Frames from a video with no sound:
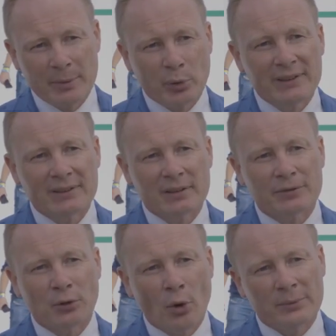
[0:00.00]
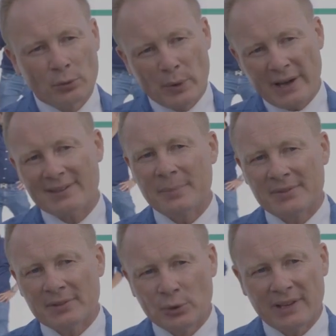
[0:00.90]
printed foam, so we are
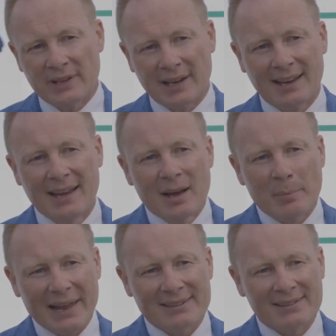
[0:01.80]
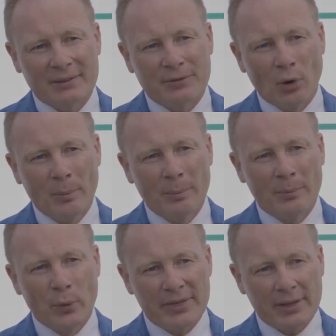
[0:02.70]
substituting plastic
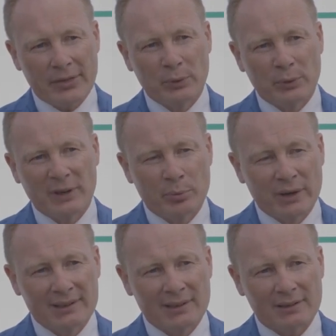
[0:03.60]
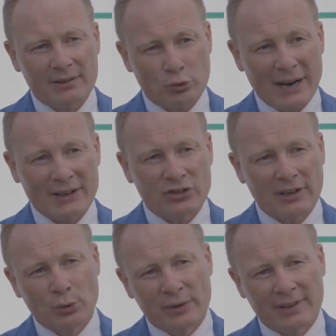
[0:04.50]
foam with a 3D printed structure
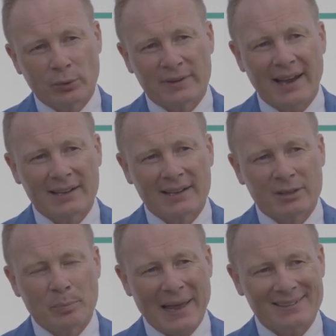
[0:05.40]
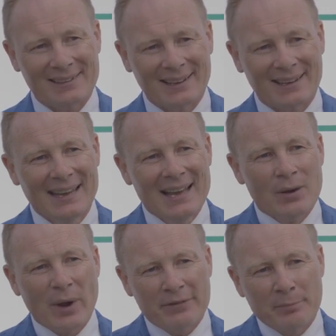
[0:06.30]
using recycled plastic.
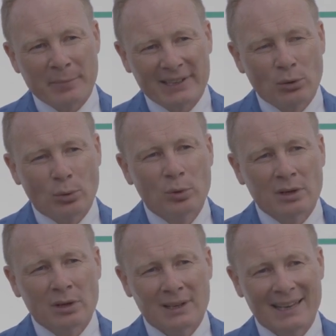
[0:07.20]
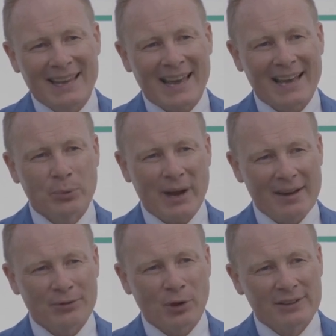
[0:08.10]
We have merino wool and we
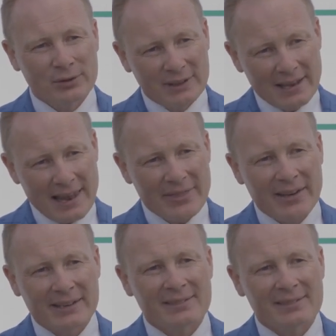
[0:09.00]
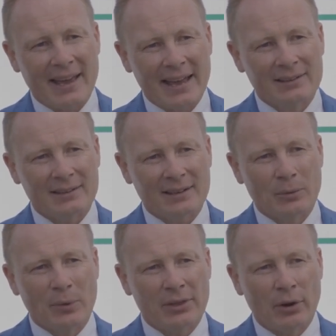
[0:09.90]
have also the leather is tanned
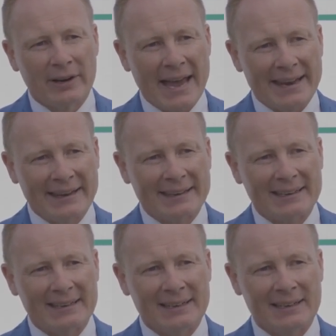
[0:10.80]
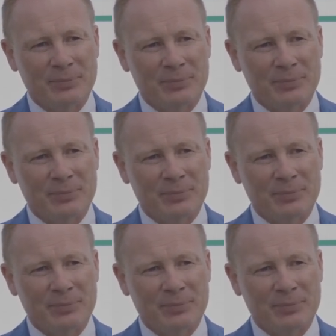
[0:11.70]
uh, with organic um,